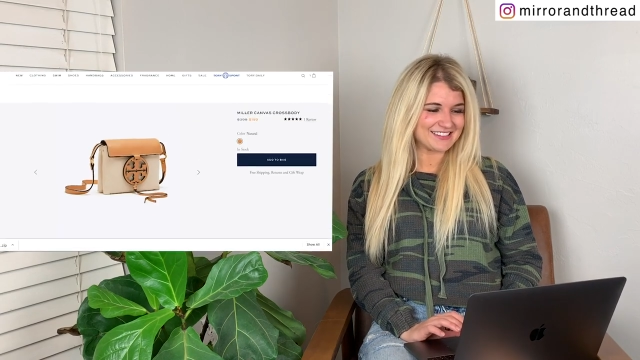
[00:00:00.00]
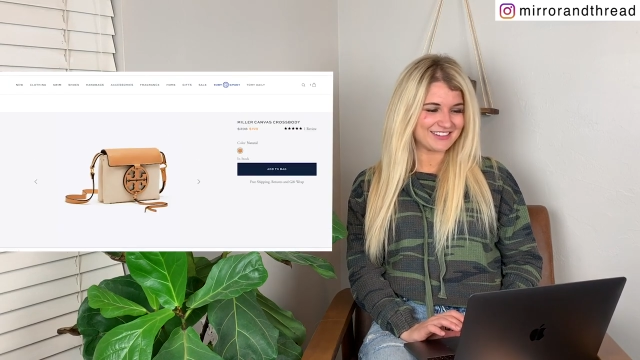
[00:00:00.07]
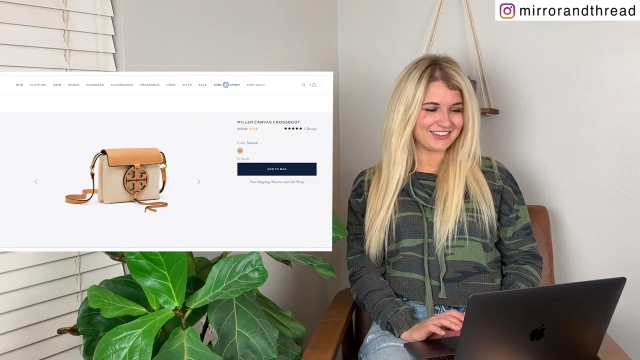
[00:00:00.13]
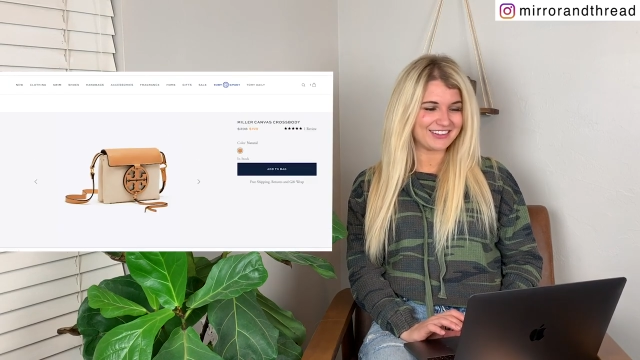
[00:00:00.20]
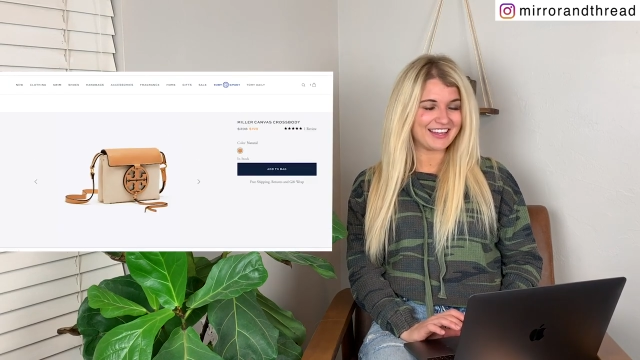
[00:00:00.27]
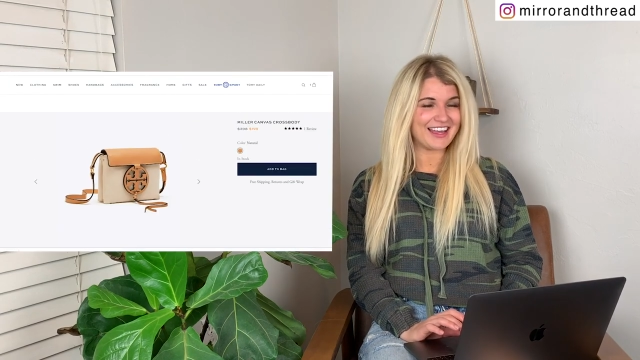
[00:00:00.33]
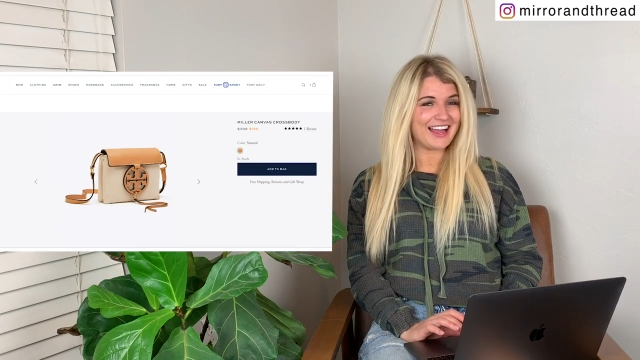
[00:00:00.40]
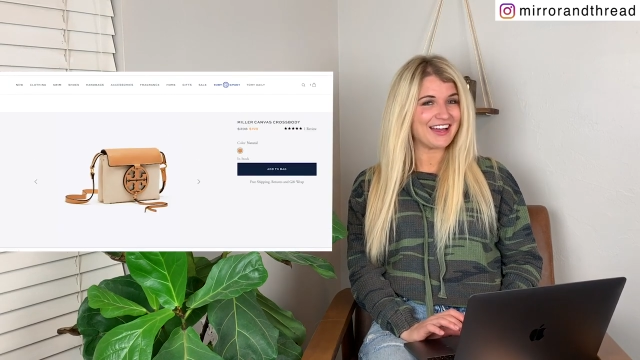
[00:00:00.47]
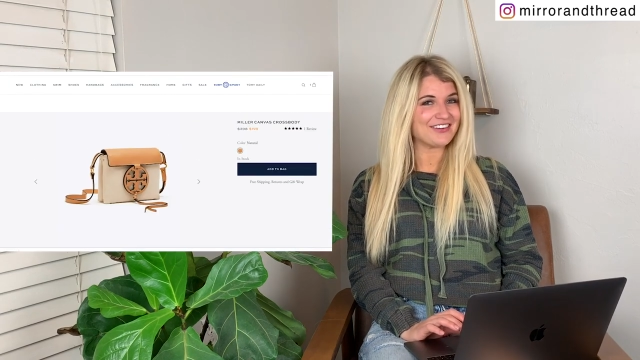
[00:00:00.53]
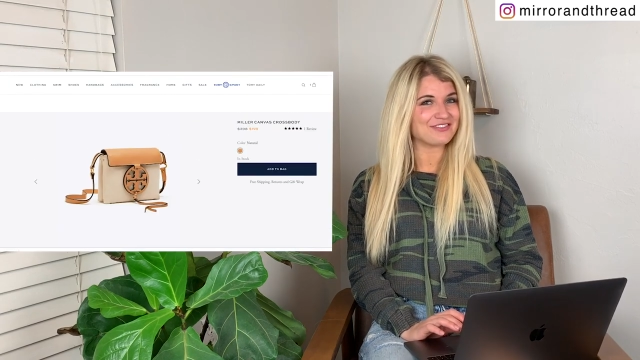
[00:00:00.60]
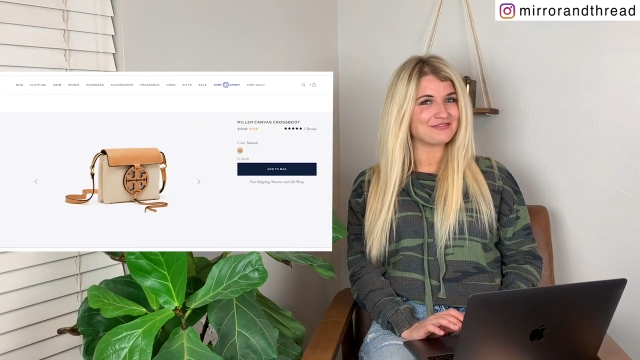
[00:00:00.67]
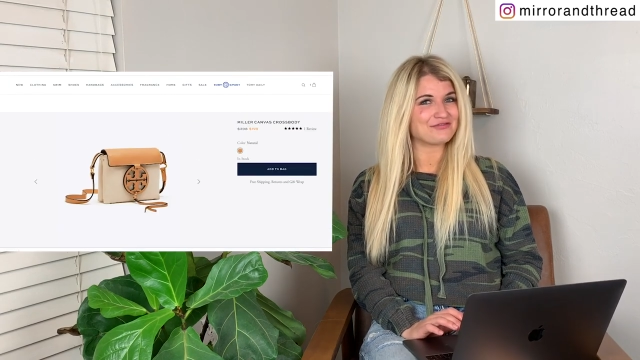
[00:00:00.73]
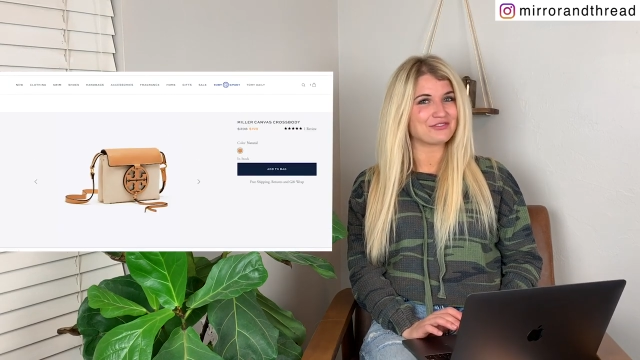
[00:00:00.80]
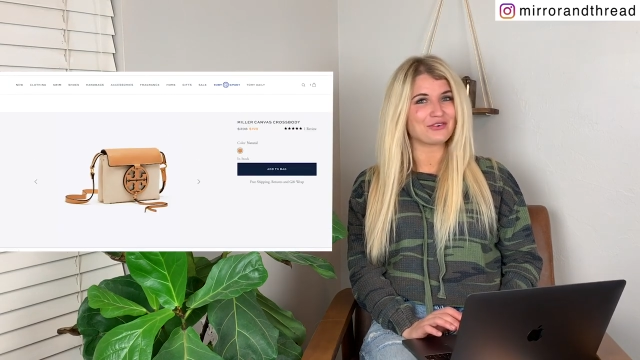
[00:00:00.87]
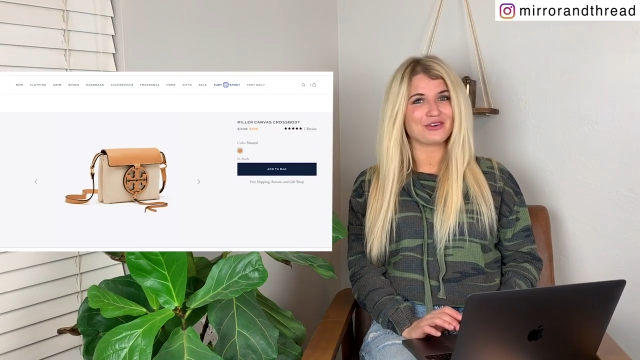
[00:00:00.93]
is all I
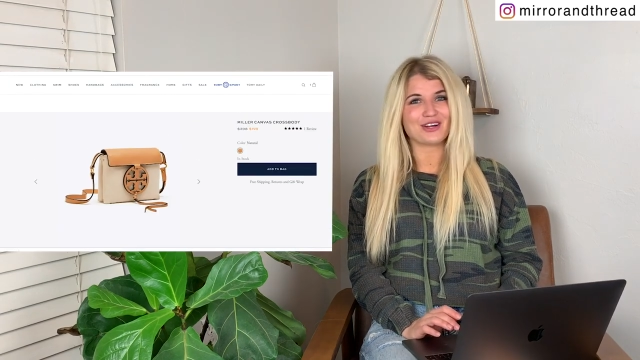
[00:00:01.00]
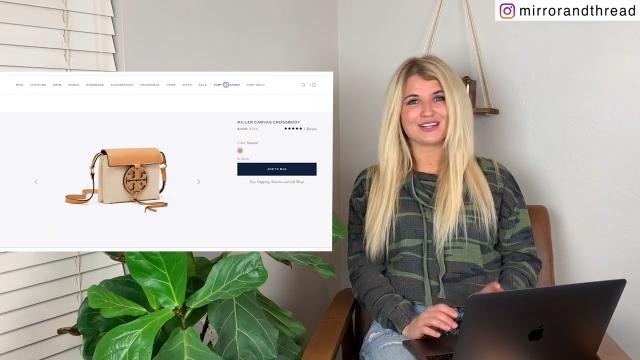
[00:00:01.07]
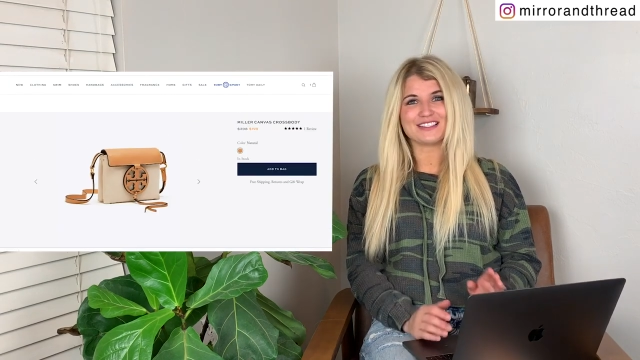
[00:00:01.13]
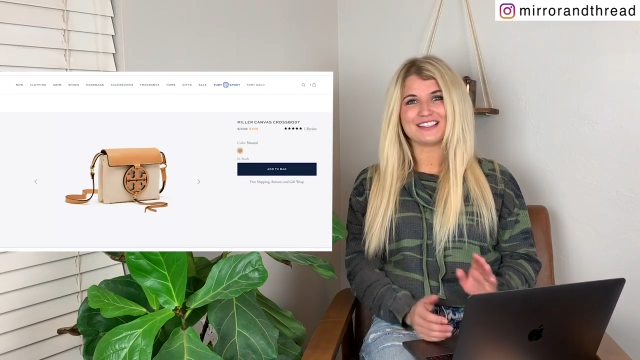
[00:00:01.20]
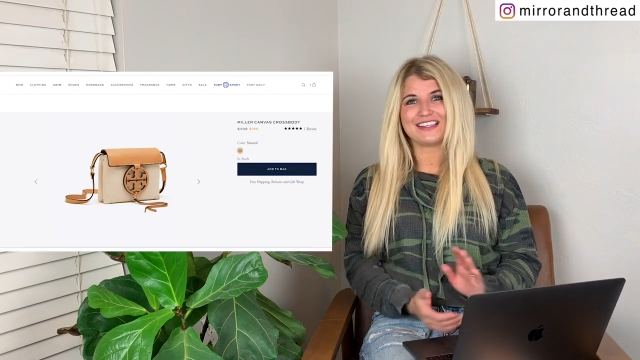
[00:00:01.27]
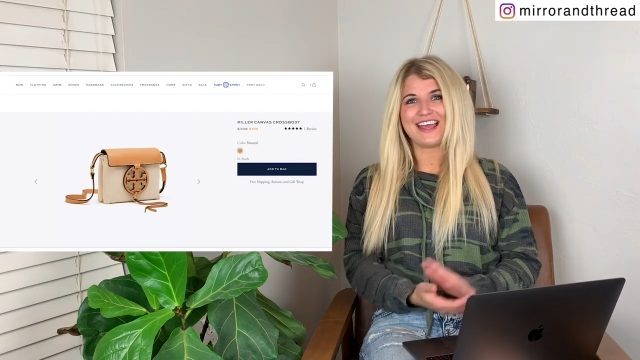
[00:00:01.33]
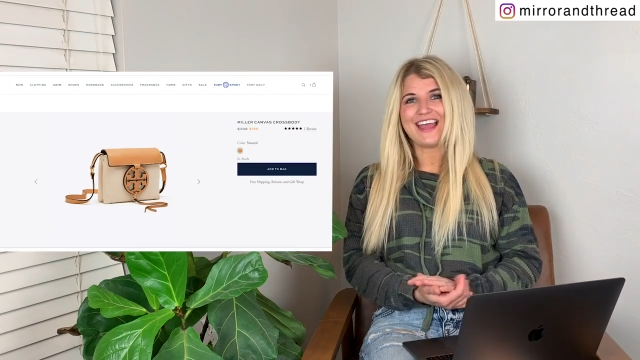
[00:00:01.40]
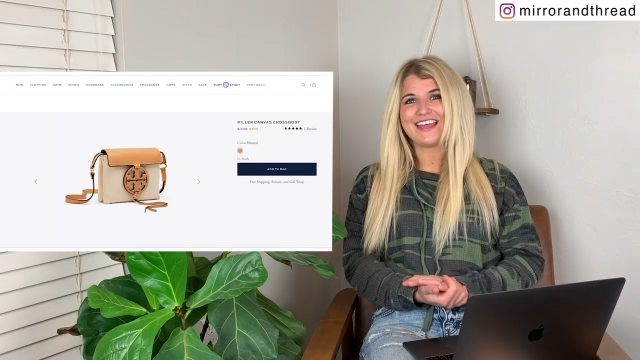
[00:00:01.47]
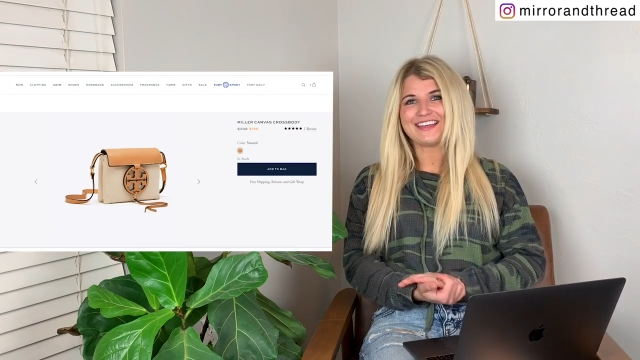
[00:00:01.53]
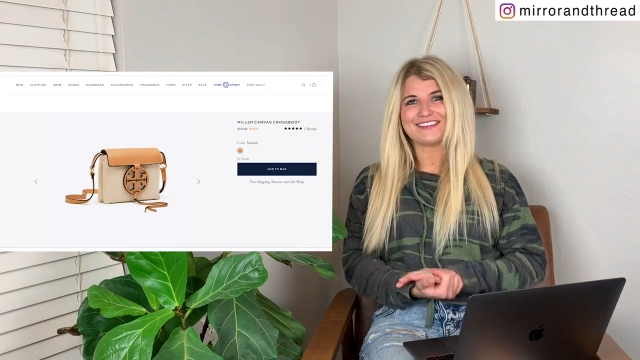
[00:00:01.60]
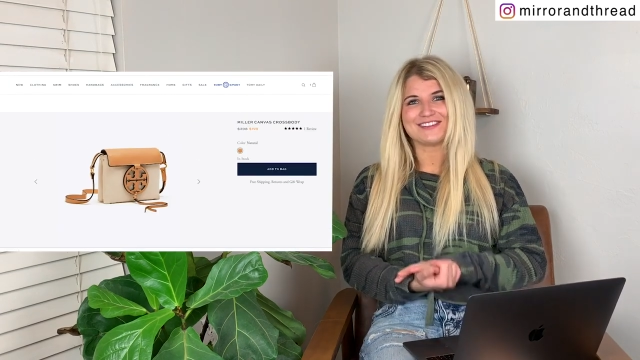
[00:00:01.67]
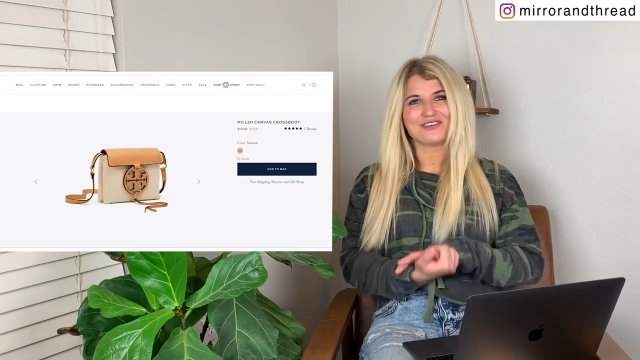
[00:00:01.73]
have for today.